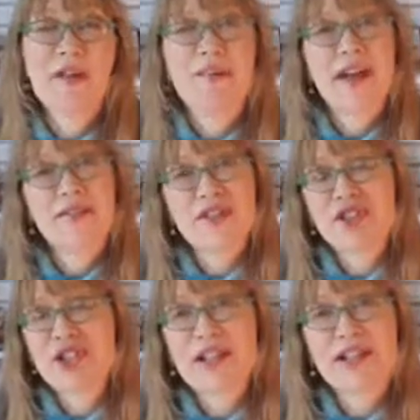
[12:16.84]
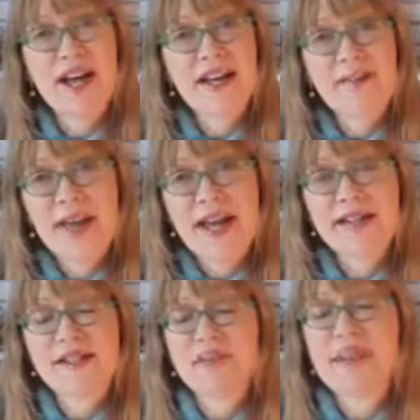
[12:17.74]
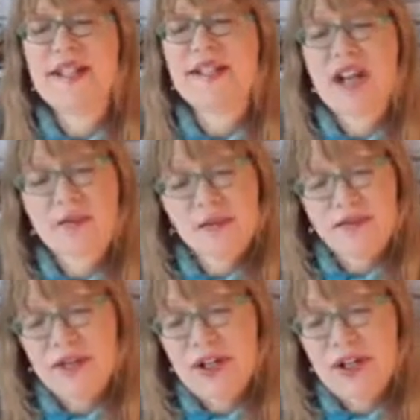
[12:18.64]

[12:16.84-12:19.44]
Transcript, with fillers: By envisioning light and mass to be these types of